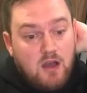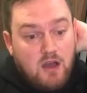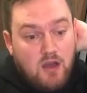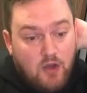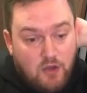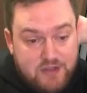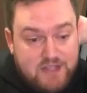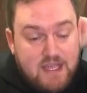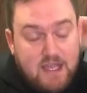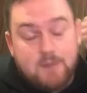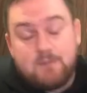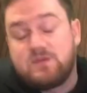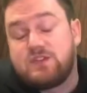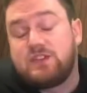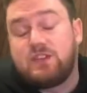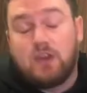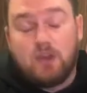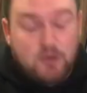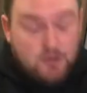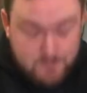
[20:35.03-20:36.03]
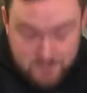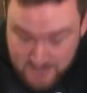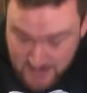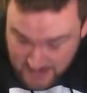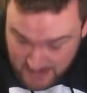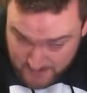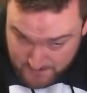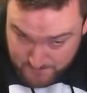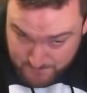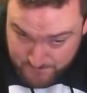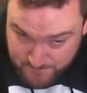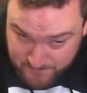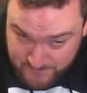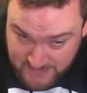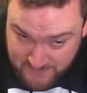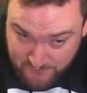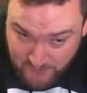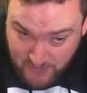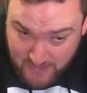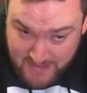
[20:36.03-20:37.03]
Okay, so
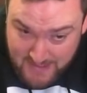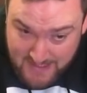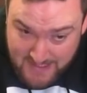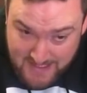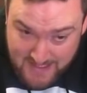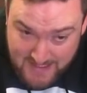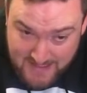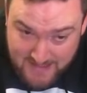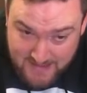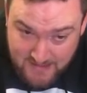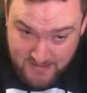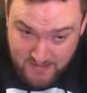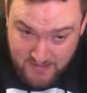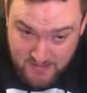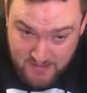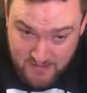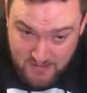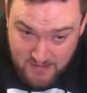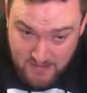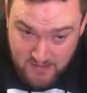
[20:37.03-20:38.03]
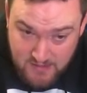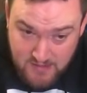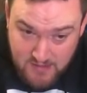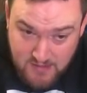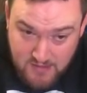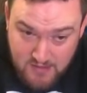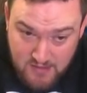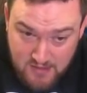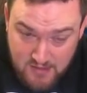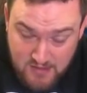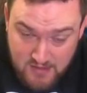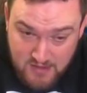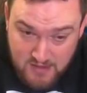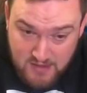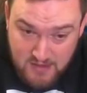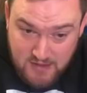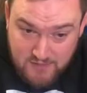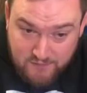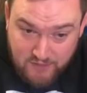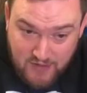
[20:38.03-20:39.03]
if I had
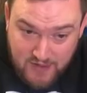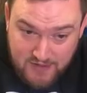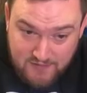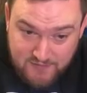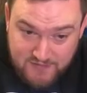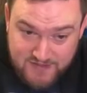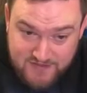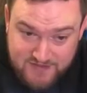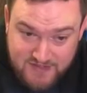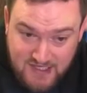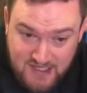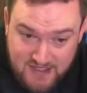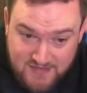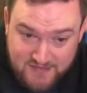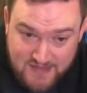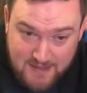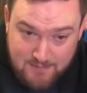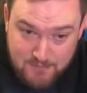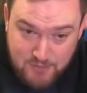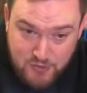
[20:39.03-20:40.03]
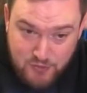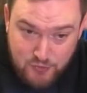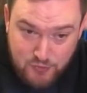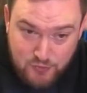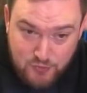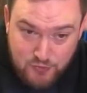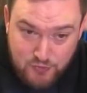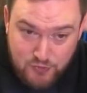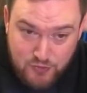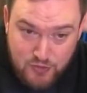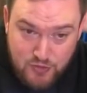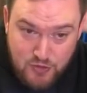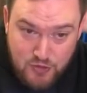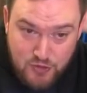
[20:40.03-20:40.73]
have discarded that Mew,